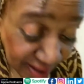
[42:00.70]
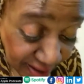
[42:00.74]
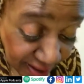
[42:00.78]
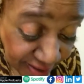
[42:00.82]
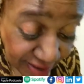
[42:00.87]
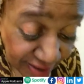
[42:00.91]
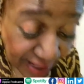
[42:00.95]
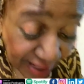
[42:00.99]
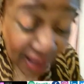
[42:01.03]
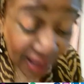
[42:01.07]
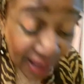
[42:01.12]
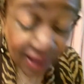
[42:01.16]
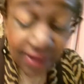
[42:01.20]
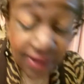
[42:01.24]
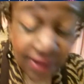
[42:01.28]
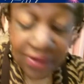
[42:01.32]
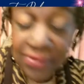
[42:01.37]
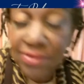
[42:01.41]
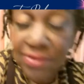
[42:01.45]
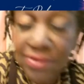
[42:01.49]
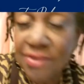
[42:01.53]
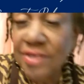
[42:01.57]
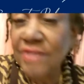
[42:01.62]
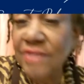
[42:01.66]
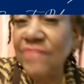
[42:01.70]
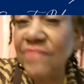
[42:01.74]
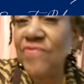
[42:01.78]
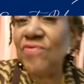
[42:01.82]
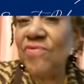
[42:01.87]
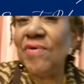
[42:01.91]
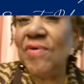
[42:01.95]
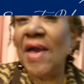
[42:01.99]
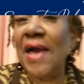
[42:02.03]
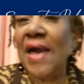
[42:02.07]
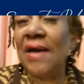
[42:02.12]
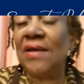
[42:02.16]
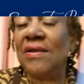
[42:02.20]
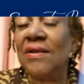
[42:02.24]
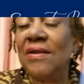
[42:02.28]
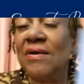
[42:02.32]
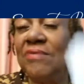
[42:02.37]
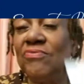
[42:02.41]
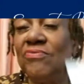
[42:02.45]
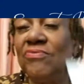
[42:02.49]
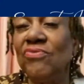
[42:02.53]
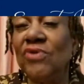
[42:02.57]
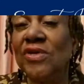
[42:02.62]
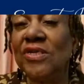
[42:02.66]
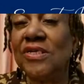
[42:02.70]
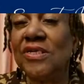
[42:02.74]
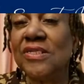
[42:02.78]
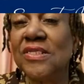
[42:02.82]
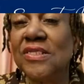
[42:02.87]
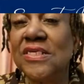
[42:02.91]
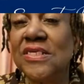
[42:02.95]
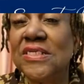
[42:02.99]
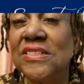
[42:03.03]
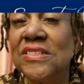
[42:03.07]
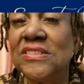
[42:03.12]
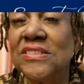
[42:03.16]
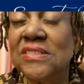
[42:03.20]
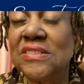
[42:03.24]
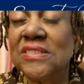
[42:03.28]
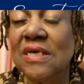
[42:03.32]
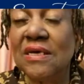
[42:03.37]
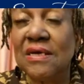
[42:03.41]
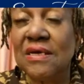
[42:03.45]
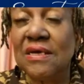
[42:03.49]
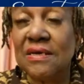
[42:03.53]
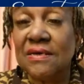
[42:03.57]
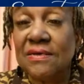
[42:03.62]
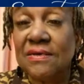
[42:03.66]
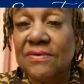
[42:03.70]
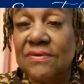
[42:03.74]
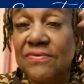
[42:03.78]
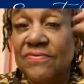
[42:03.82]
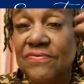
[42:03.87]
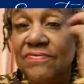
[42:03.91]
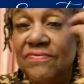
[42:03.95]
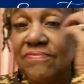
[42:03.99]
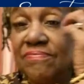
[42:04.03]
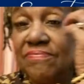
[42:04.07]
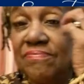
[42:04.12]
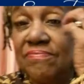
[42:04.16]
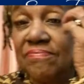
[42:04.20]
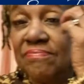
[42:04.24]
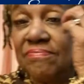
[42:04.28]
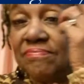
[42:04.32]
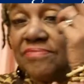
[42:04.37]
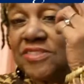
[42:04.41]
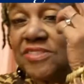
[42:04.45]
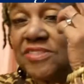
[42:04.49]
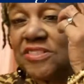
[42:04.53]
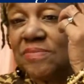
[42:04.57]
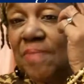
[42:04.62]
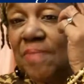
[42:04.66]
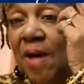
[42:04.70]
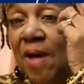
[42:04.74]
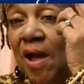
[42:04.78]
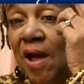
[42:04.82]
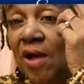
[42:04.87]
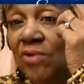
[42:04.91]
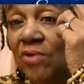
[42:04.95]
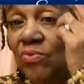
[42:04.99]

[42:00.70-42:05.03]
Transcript: Now, if you got one of these smart